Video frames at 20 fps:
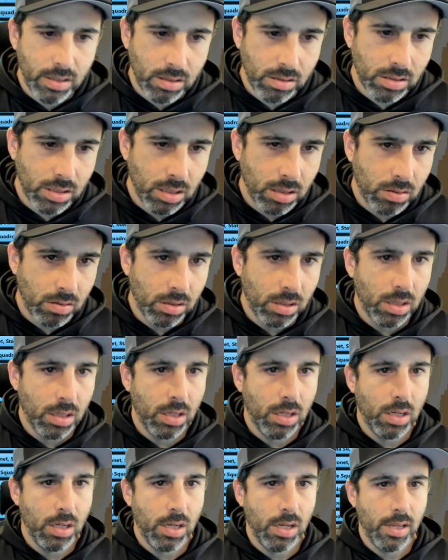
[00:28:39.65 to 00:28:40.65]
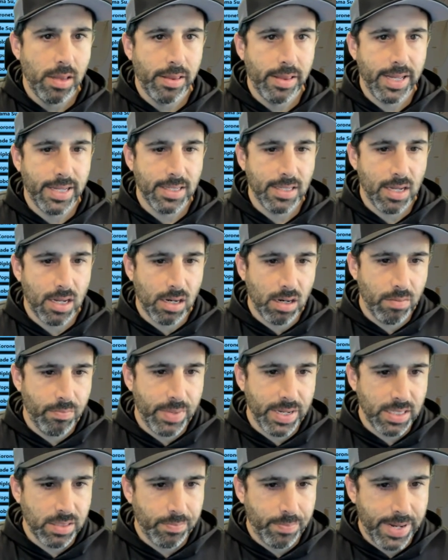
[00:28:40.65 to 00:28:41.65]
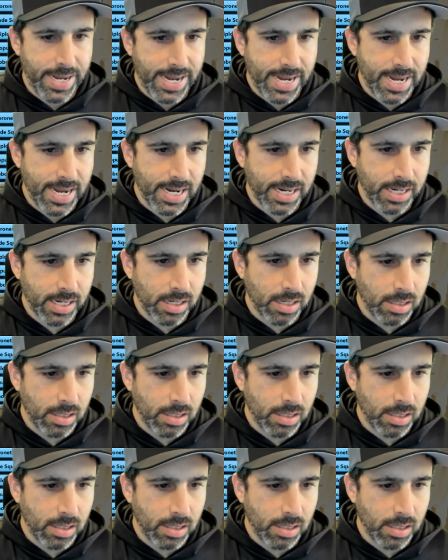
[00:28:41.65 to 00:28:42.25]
so that's not our best pack.